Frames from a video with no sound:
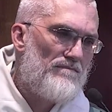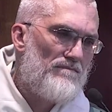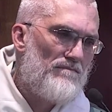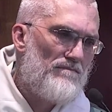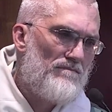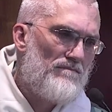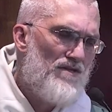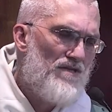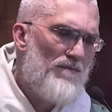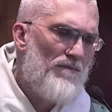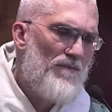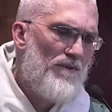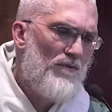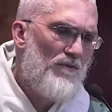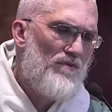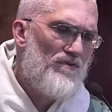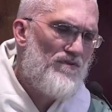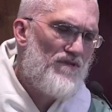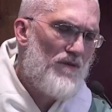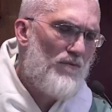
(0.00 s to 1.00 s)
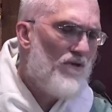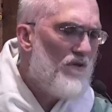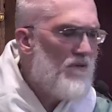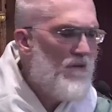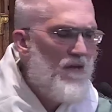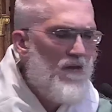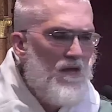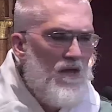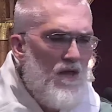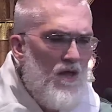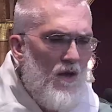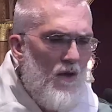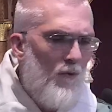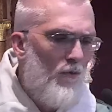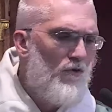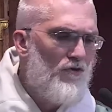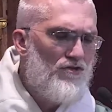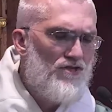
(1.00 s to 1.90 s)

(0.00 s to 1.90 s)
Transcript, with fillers: And some people would say, well, well,